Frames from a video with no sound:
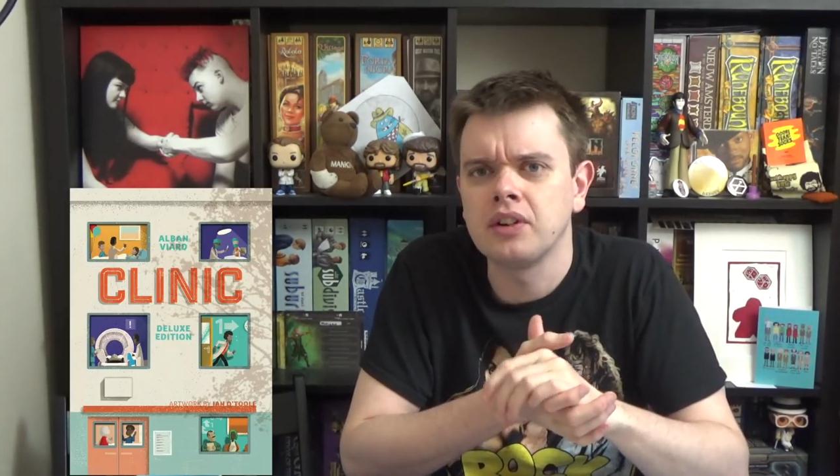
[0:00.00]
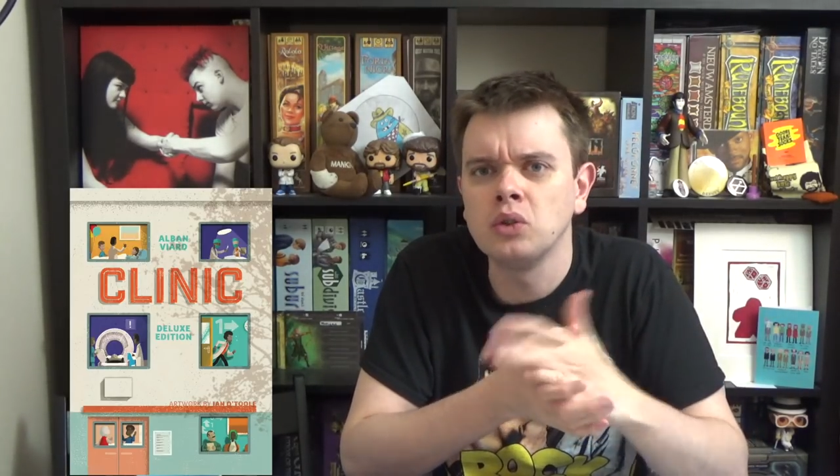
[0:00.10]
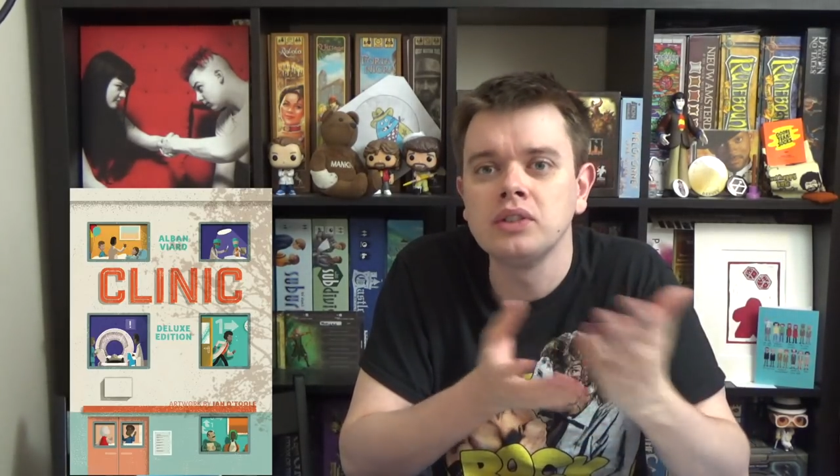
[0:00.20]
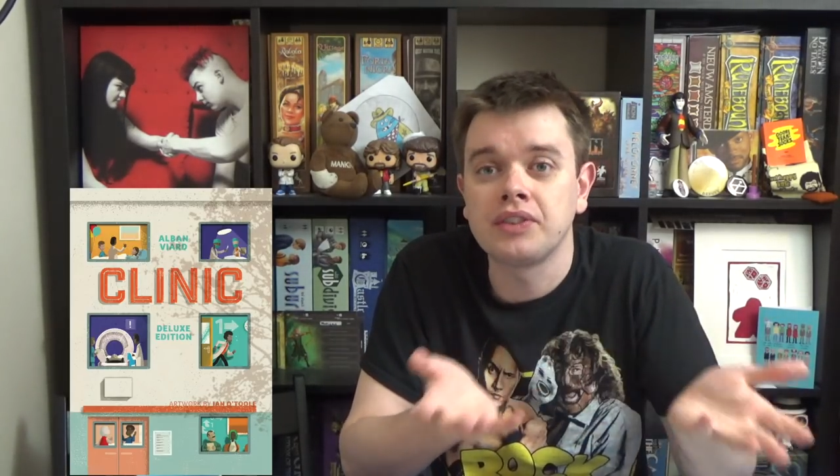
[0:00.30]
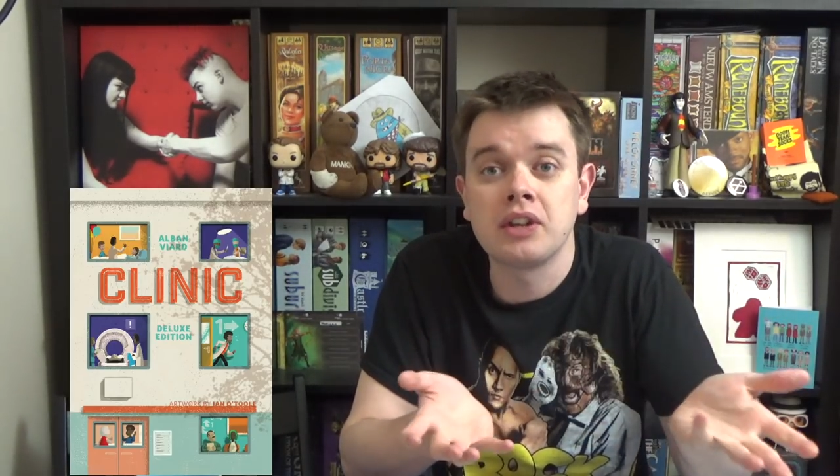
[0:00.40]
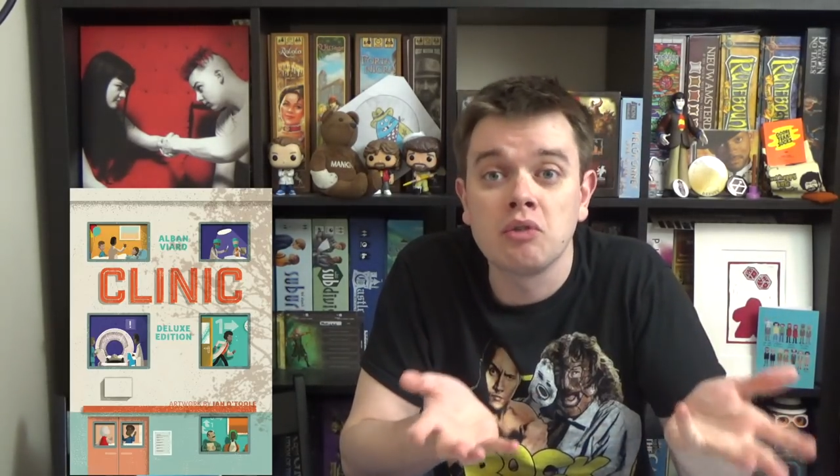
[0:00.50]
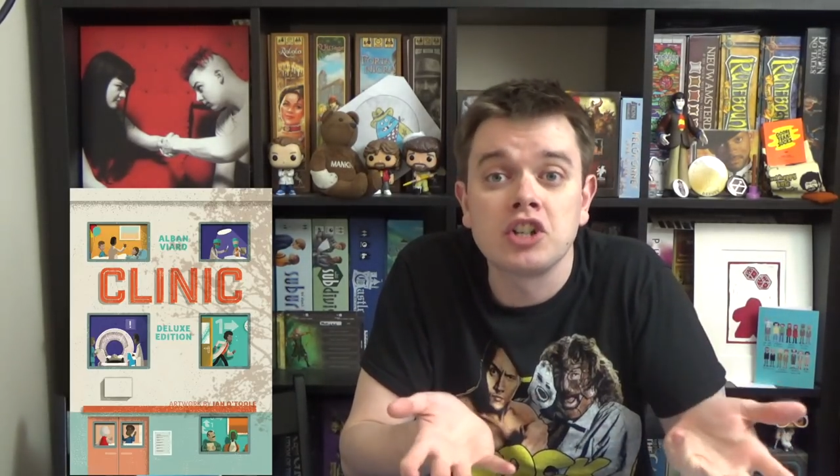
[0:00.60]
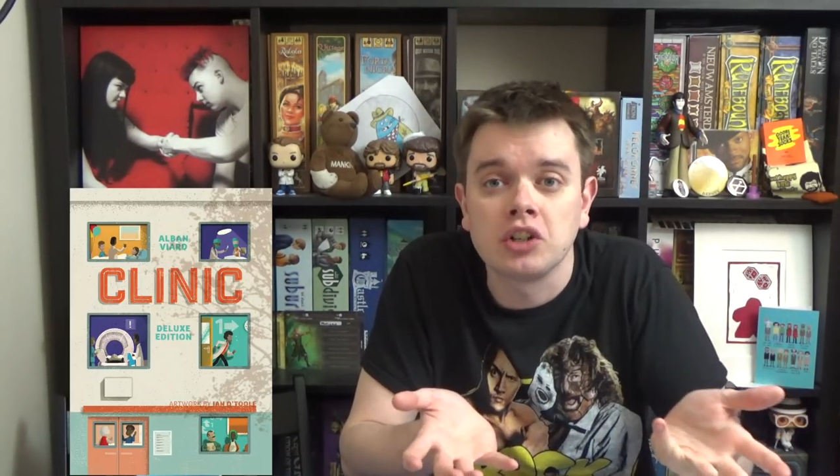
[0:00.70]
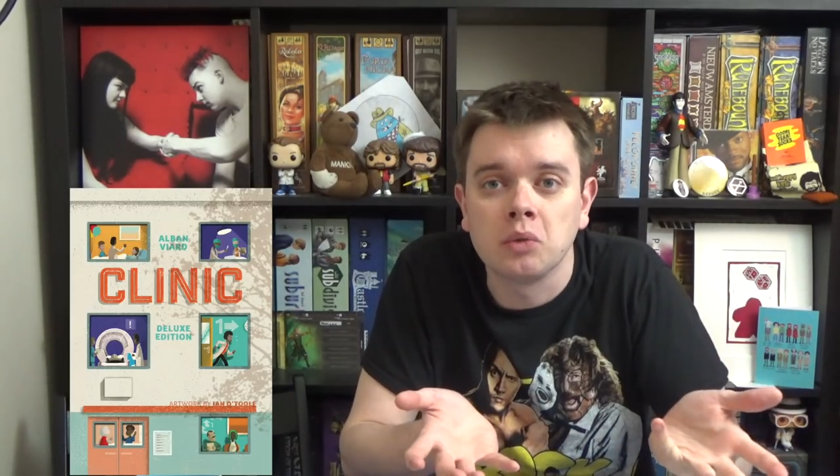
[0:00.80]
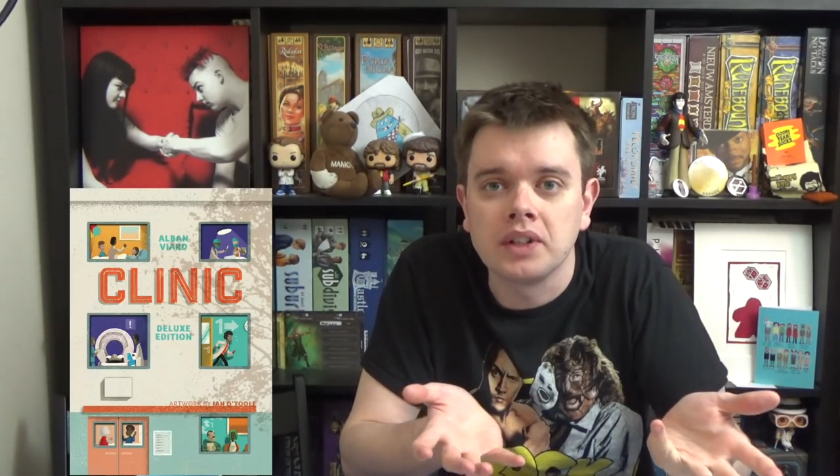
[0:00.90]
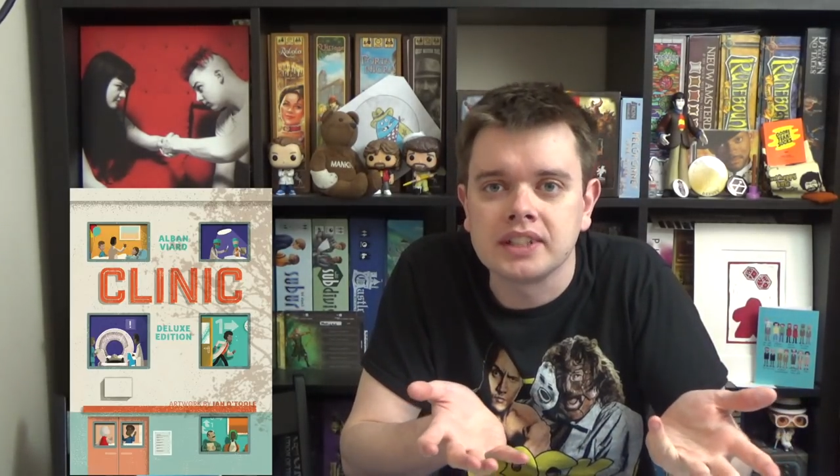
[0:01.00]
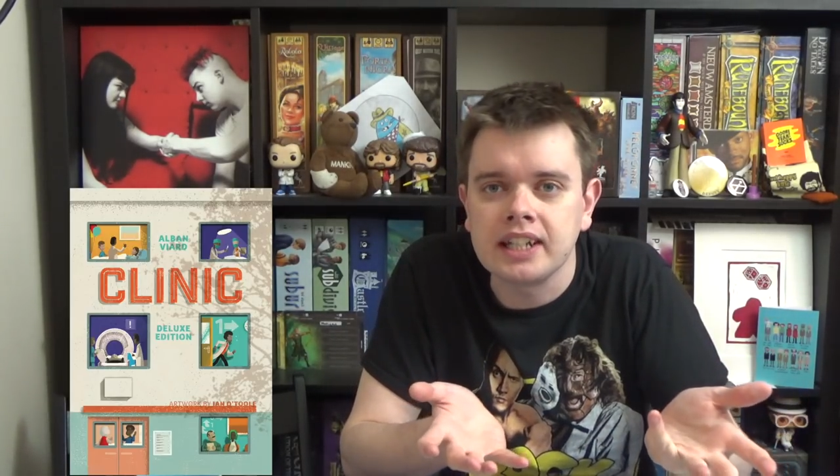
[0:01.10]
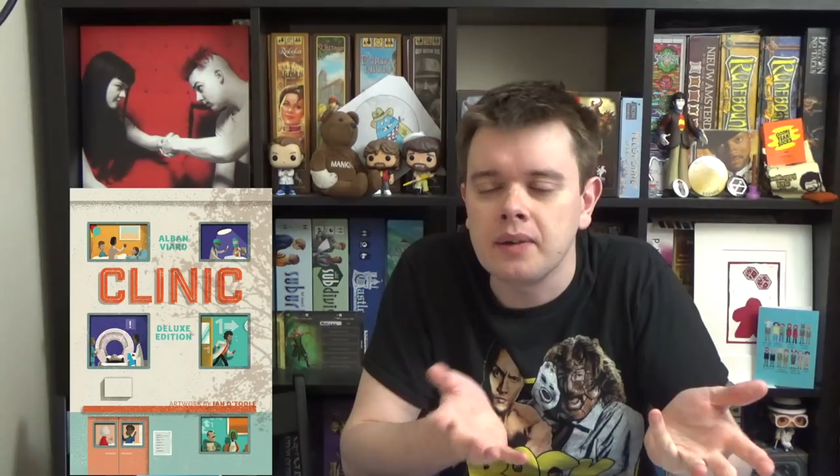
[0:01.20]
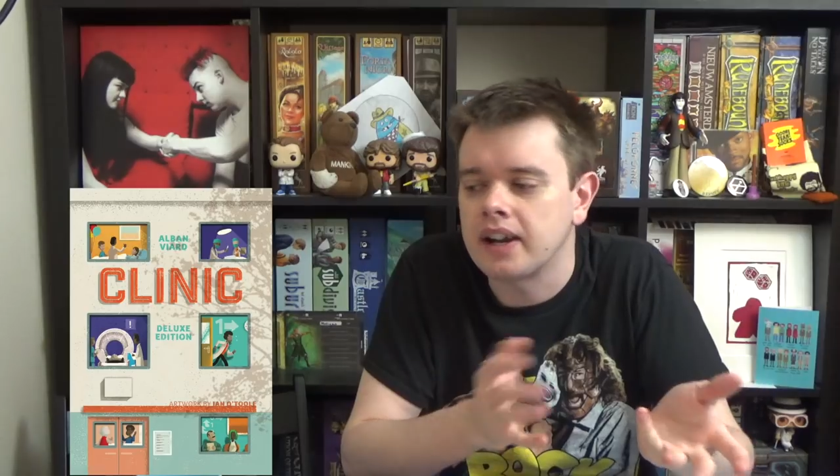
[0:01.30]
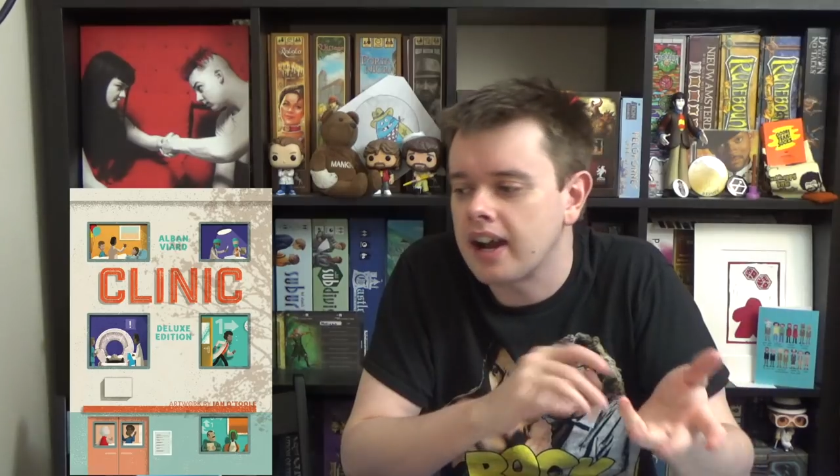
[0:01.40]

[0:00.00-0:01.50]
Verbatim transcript: all of the original ones anyway.